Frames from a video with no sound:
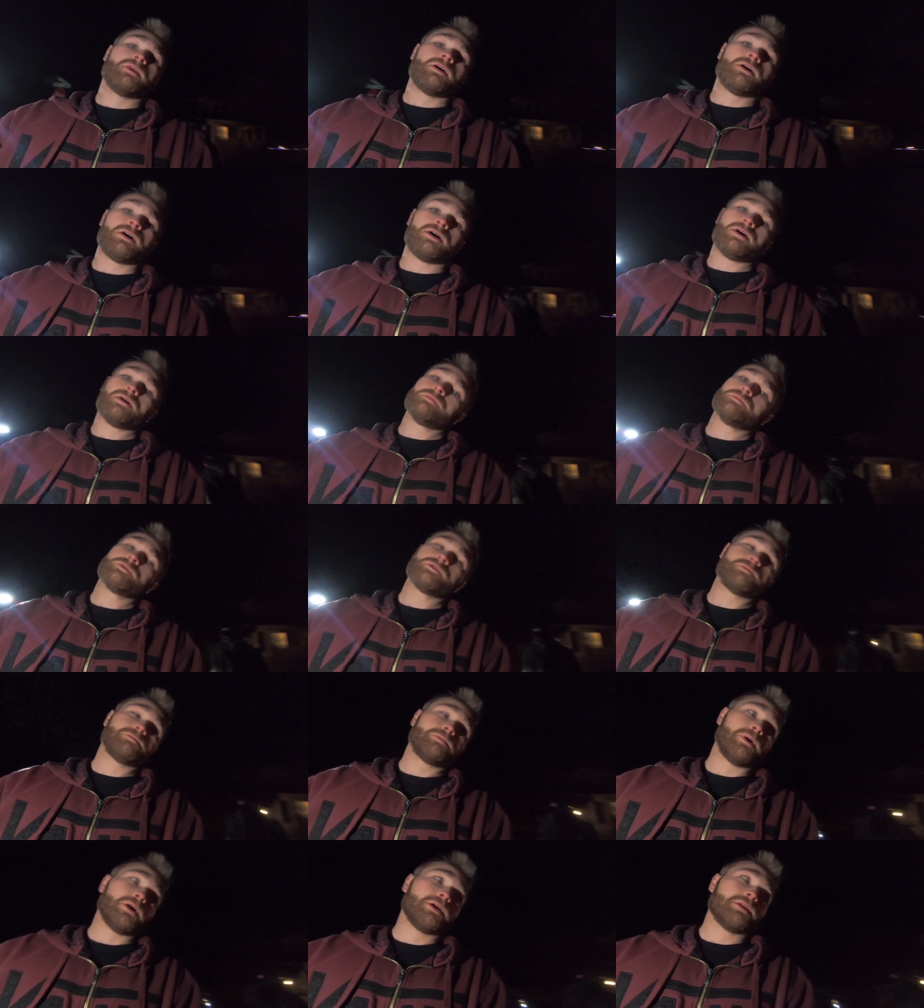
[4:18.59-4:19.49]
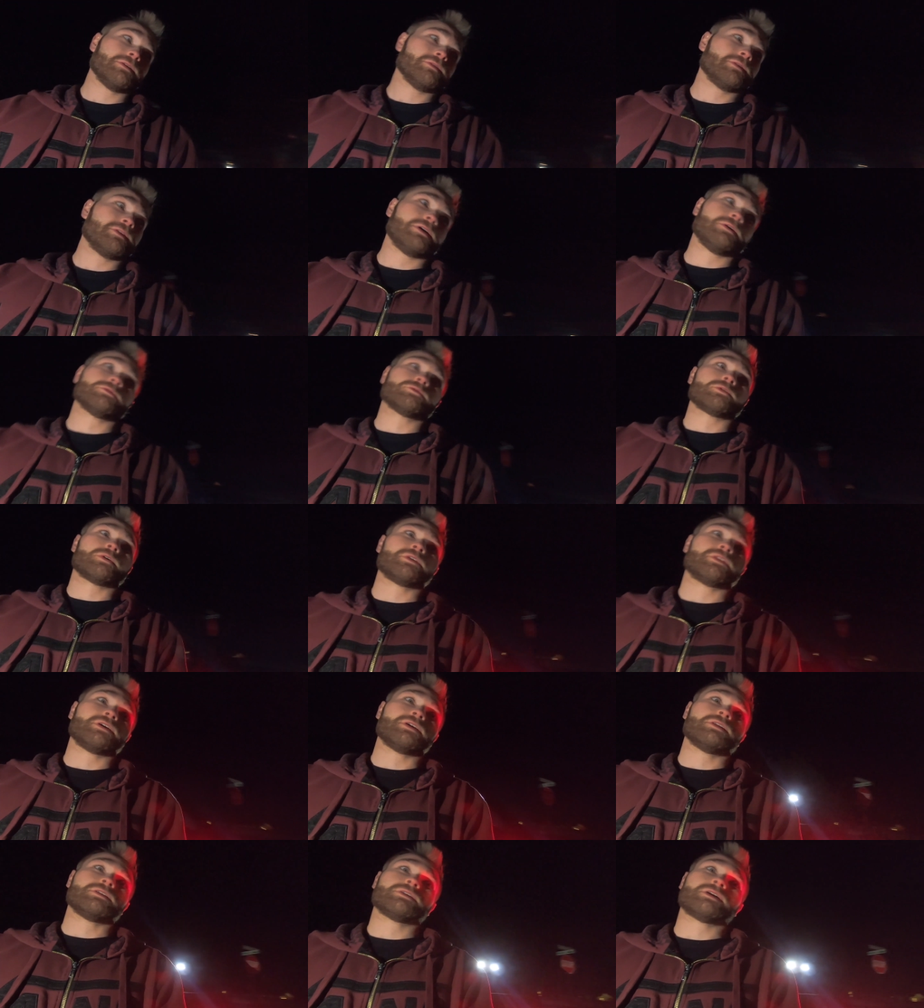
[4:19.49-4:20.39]
But it was worth
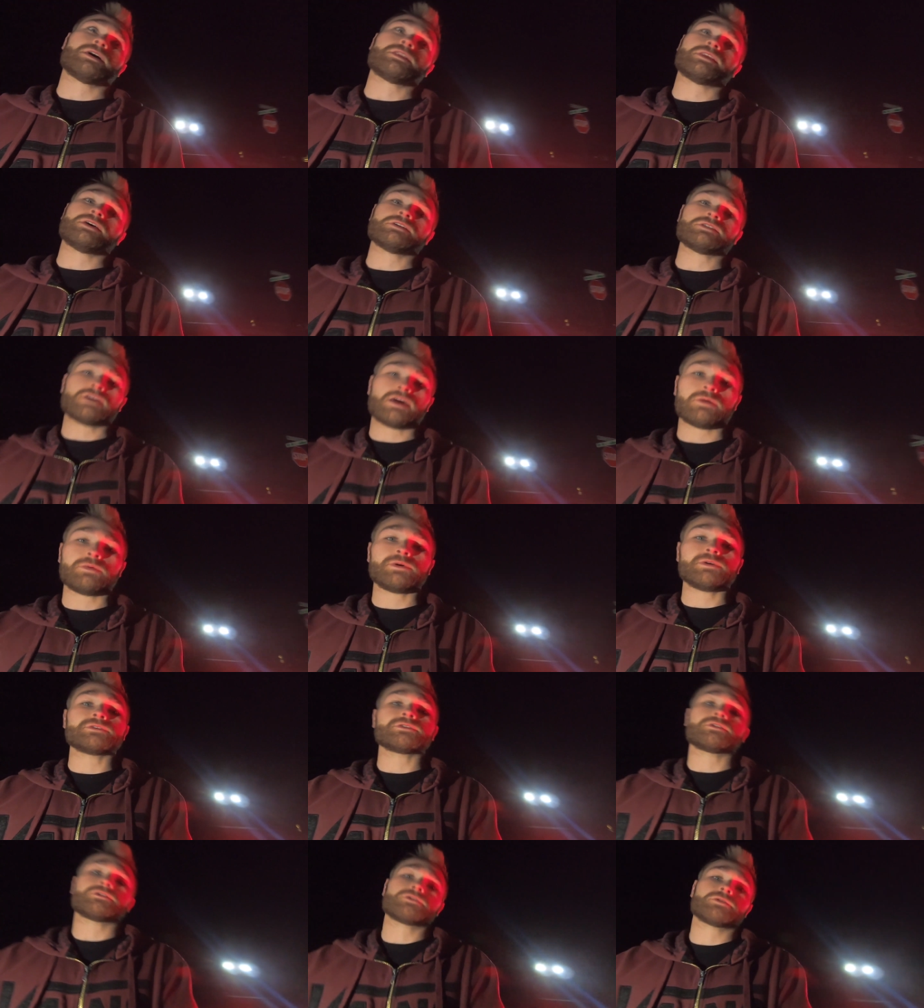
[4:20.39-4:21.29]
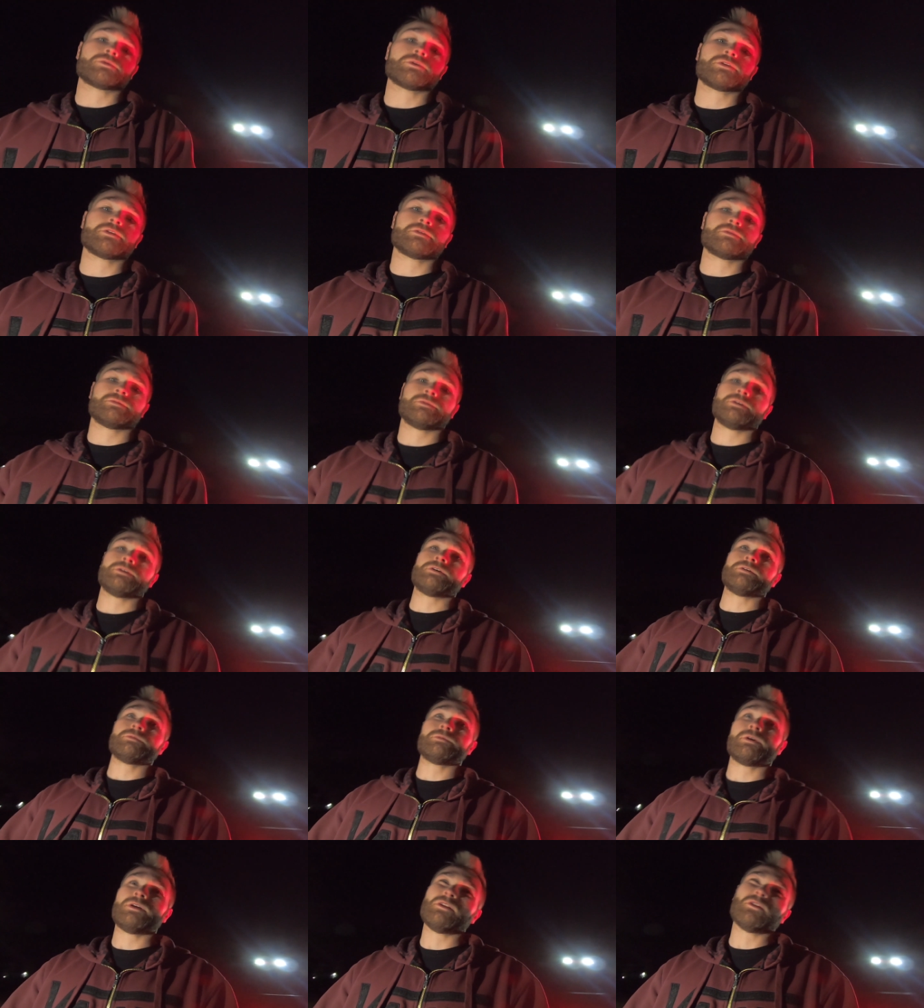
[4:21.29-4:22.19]
it. Got the SI wheels. Those are worth, you
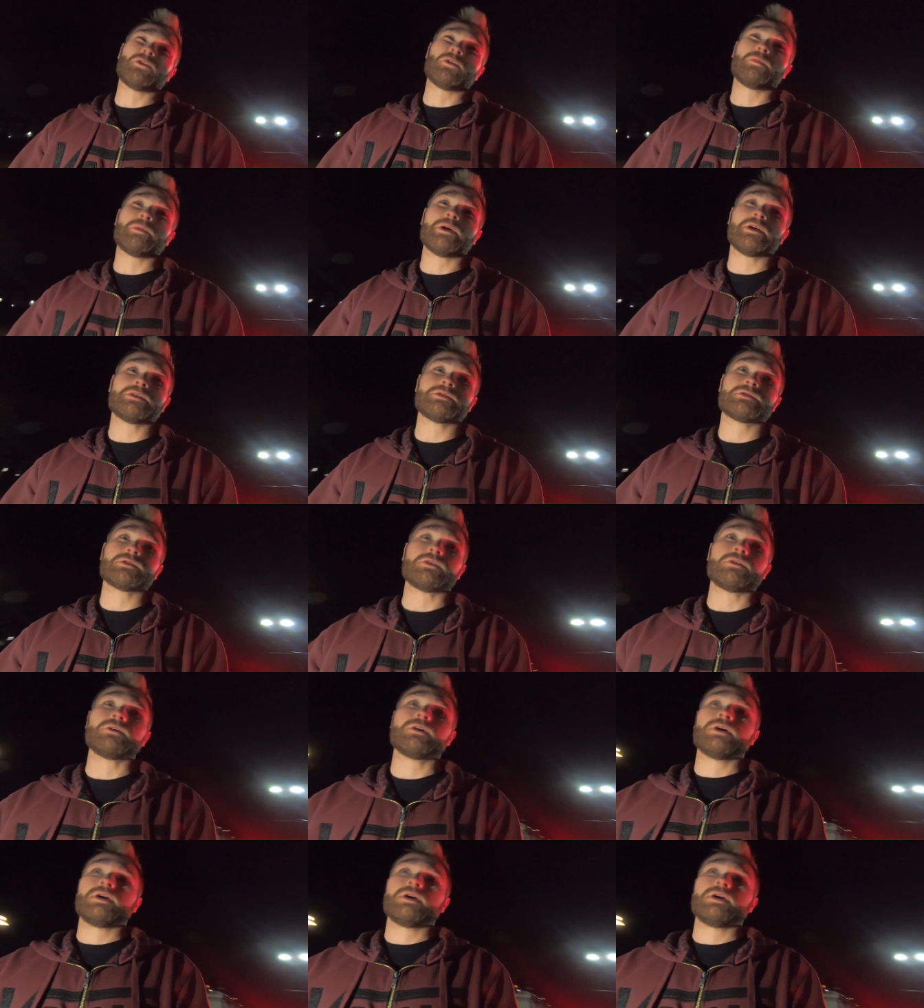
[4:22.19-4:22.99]
know, a little bit. So